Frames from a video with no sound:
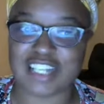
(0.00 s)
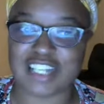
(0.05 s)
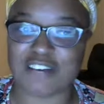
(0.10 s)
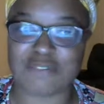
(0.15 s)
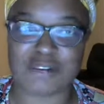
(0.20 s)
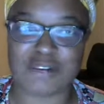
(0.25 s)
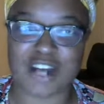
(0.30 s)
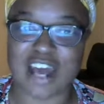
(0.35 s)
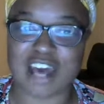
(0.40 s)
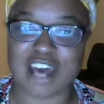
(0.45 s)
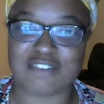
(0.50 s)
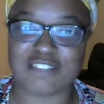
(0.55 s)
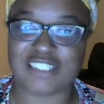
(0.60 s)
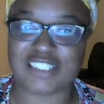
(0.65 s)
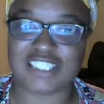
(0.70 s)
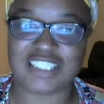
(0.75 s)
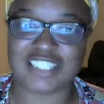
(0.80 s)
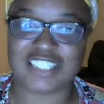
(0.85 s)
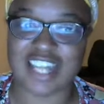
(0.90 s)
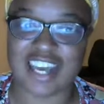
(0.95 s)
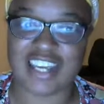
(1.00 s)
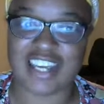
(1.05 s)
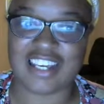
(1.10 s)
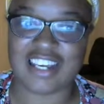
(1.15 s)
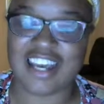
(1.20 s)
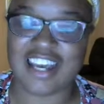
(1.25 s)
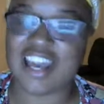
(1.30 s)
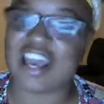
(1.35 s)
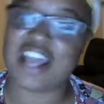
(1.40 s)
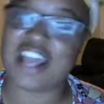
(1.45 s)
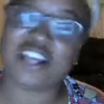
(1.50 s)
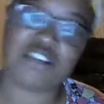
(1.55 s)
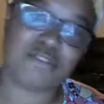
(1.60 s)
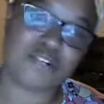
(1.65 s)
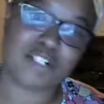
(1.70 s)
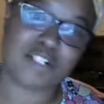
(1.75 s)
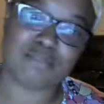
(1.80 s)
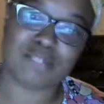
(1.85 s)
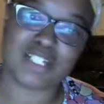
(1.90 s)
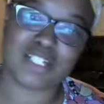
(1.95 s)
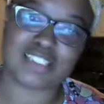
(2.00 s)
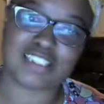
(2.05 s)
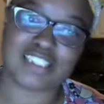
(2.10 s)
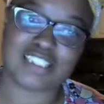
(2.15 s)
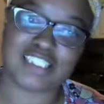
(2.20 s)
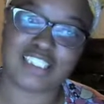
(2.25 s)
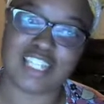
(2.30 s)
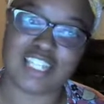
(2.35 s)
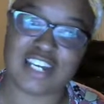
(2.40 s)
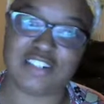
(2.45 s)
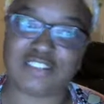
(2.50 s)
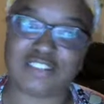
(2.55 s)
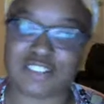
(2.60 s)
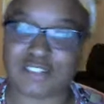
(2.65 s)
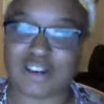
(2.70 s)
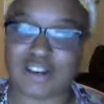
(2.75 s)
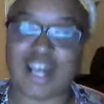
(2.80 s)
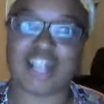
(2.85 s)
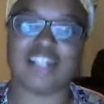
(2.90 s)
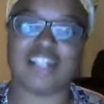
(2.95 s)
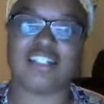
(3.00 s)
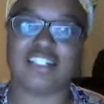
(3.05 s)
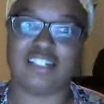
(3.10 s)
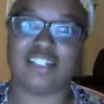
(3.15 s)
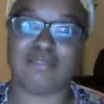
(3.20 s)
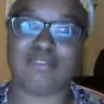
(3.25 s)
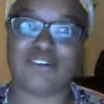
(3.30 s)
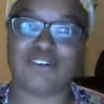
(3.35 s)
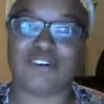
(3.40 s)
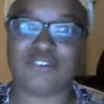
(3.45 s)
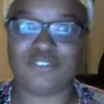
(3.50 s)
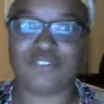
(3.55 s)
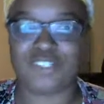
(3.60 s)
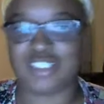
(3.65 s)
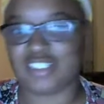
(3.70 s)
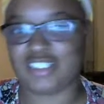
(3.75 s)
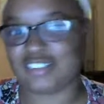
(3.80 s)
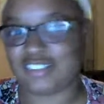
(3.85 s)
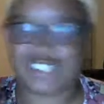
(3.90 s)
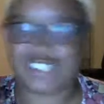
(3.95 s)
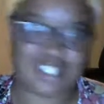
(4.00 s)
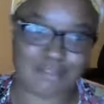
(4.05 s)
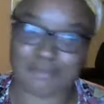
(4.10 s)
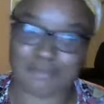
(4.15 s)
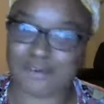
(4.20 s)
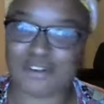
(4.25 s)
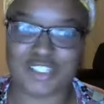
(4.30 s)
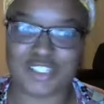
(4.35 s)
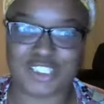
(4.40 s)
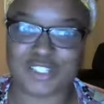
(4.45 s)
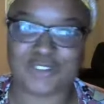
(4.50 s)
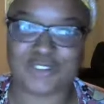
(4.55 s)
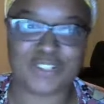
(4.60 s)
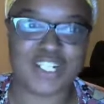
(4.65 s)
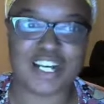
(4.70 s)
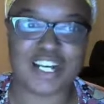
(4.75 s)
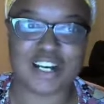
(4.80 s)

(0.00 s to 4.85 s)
that we're having today and you want to bless this channel so I can keep going and keep on showing